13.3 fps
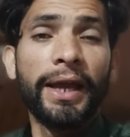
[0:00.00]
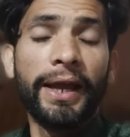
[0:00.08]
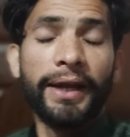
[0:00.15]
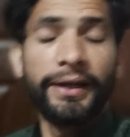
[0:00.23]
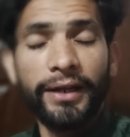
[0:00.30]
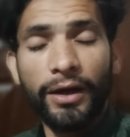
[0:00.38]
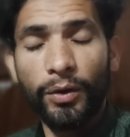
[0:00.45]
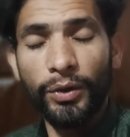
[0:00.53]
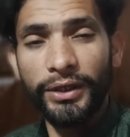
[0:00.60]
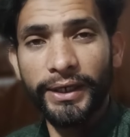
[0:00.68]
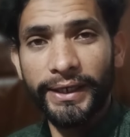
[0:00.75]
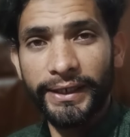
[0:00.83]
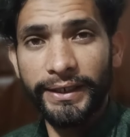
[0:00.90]
And now
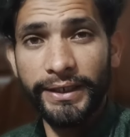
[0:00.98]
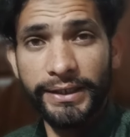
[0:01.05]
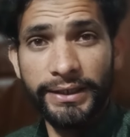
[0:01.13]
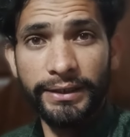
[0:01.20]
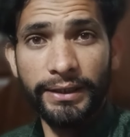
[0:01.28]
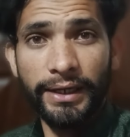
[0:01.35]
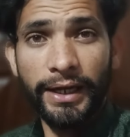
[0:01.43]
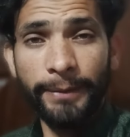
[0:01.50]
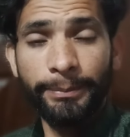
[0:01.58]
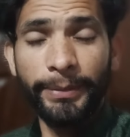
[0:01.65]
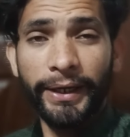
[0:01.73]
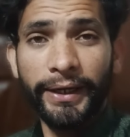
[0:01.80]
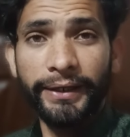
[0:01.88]
he released
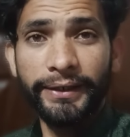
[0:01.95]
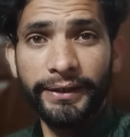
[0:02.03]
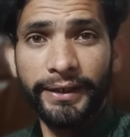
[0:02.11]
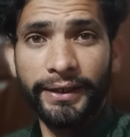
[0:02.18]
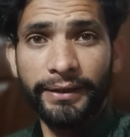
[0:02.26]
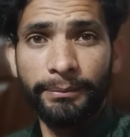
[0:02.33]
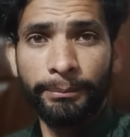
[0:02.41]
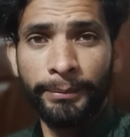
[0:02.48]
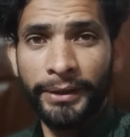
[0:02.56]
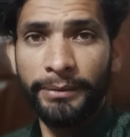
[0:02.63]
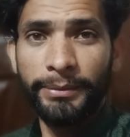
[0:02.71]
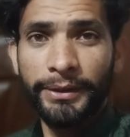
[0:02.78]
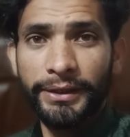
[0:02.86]
iPad
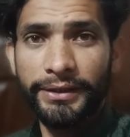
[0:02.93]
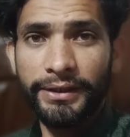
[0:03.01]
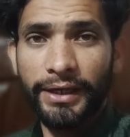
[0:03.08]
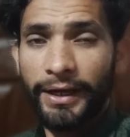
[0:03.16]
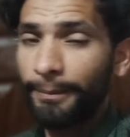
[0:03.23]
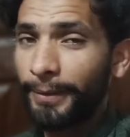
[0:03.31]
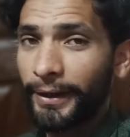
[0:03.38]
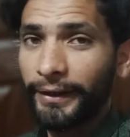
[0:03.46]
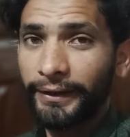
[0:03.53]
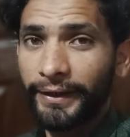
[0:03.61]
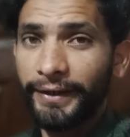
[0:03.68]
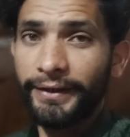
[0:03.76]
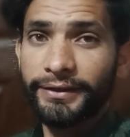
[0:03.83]
Babies,
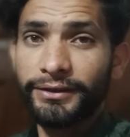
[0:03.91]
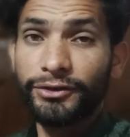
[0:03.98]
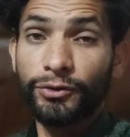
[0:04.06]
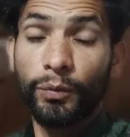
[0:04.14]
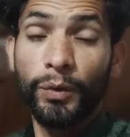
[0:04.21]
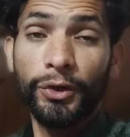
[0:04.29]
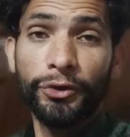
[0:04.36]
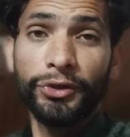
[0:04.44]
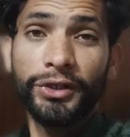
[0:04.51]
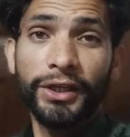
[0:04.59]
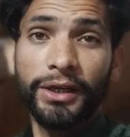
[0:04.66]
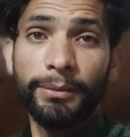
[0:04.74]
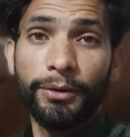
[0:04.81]
iPad Kids. So what do you
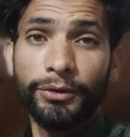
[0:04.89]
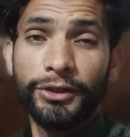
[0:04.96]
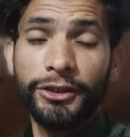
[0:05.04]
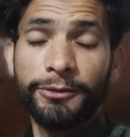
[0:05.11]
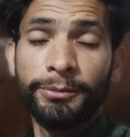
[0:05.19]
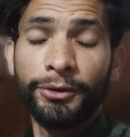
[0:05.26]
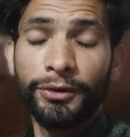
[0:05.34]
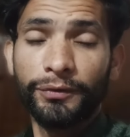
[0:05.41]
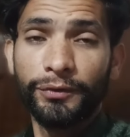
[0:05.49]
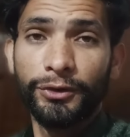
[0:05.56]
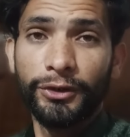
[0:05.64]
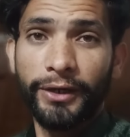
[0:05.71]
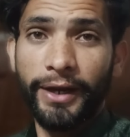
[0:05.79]
think about this
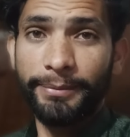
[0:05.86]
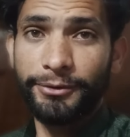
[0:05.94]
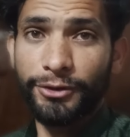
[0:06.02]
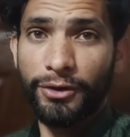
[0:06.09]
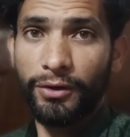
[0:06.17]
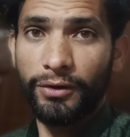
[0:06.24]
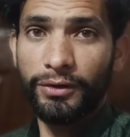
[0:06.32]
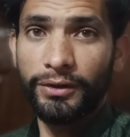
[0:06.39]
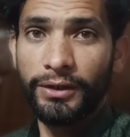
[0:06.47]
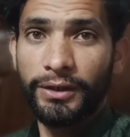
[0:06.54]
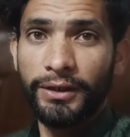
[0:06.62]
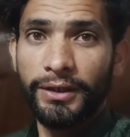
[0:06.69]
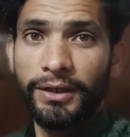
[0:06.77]
beautiful rap song?
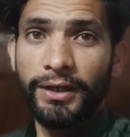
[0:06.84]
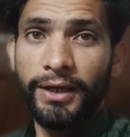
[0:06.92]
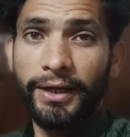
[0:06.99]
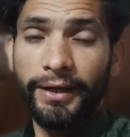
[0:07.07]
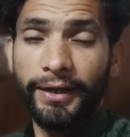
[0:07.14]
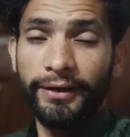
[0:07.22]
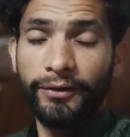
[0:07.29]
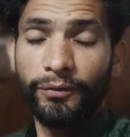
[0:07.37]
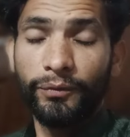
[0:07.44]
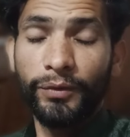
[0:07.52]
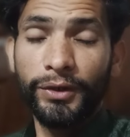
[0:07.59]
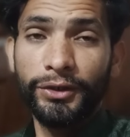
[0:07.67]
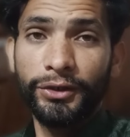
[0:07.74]
And
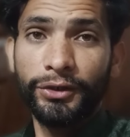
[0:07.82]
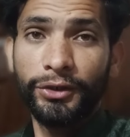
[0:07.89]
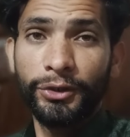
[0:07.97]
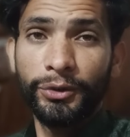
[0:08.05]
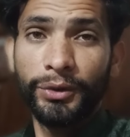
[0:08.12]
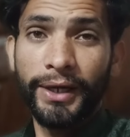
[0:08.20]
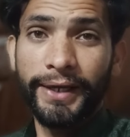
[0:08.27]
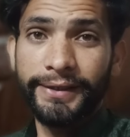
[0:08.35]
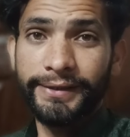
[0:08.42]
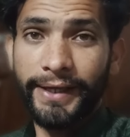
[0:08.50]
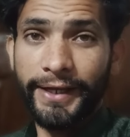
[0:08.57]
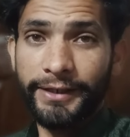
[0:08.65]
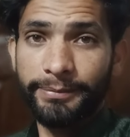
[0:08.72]
what do you
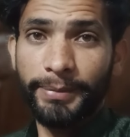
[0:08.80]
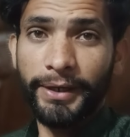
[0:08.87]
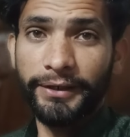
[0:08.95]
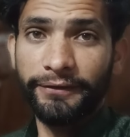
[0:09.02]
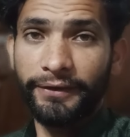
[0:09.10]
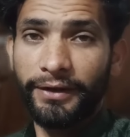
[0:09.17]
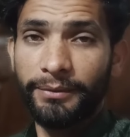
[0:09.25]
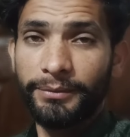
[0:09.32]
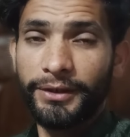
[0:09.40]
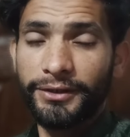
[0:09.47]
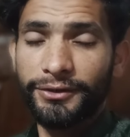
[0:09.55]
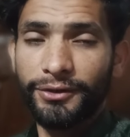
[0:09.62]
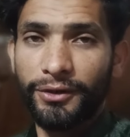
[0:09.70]
guys expect from
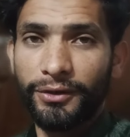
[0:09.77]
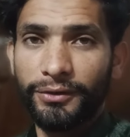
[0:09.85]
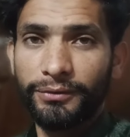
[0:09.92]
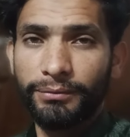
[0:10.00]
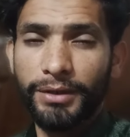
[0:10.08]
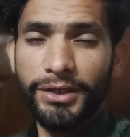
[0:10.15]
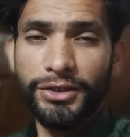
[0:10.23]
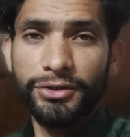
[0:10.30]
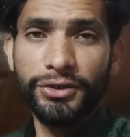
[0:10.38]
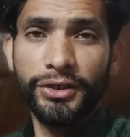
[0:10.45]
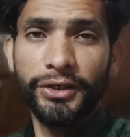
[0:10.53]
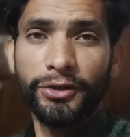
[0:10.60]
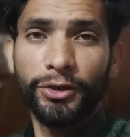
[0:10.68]
this song? Must
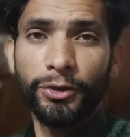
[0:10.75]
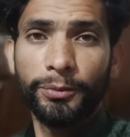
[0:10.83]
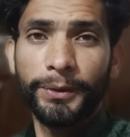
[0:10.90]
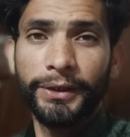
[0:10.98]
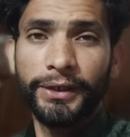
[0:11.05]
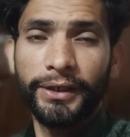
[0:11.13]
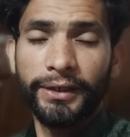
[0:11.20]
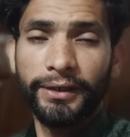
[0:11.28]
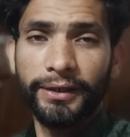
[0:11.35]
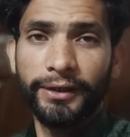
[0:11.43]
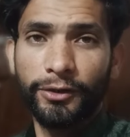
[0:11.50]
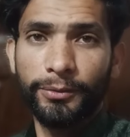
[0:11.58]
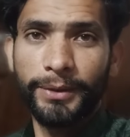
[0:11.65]
share your opinion
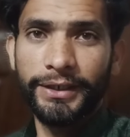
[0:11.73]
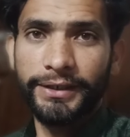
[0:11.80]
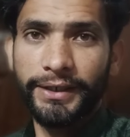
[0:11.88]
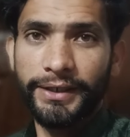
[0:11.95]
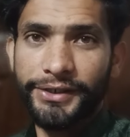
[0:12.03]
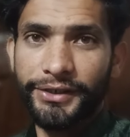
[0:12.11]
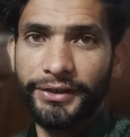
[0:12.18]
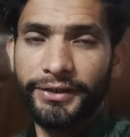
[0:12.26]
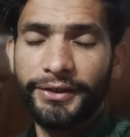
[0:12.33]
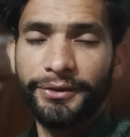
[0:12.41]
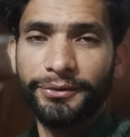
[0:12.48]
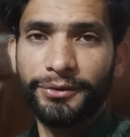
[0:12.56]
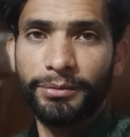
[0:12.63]
in a comment section.
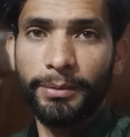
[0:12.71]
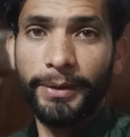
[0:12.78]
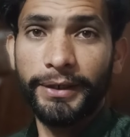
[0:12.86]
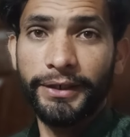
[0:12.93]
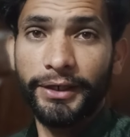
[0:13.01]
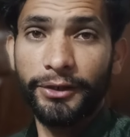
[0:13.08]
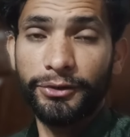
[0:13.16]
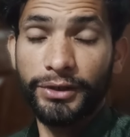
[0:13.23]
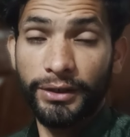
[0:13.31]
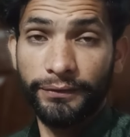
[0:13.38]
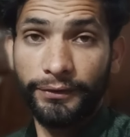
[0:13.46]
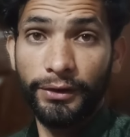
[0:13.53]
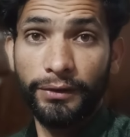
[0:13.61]
See you soon. Bye bye. Take care of
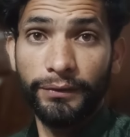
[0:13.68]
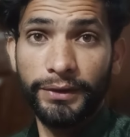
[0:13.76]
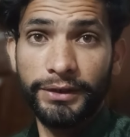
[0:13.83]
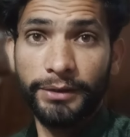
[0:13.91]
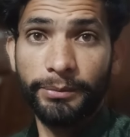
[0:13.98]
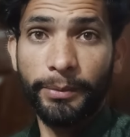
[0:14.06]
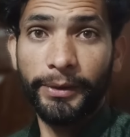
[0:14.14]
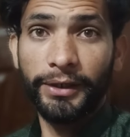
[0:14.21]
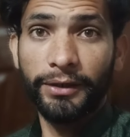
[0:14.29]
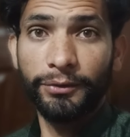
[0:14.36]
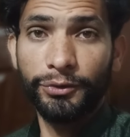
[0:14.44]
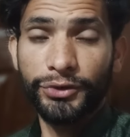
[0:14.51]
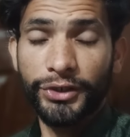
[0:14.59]
yourself, your loved ones, and people
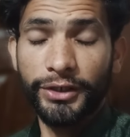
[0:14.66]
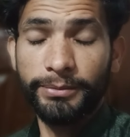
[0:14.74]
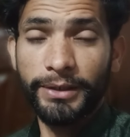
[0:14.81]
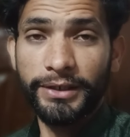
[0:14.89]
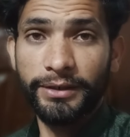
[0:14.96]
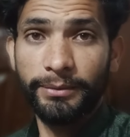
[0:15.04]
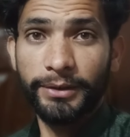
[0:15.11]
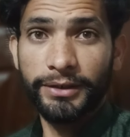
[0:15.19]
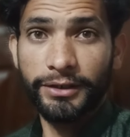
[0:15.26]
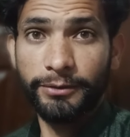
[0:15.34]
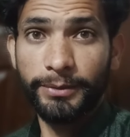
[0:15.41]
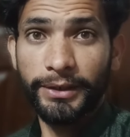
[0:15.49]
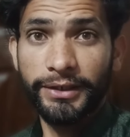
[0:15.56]
around you. Stay smart, stay blessed,
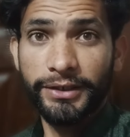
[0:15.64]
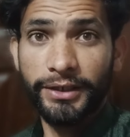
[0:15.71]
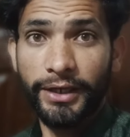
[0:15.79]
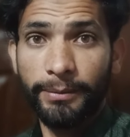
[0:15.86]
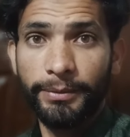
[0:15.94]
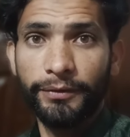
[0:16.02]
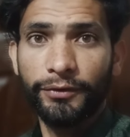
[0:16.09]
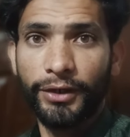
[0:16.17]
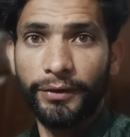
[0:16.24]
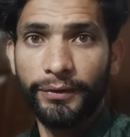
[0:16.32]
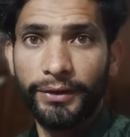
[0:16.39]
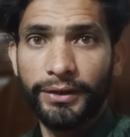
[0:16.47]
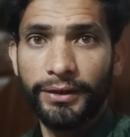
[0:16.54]
stay smiling, stay happy forever.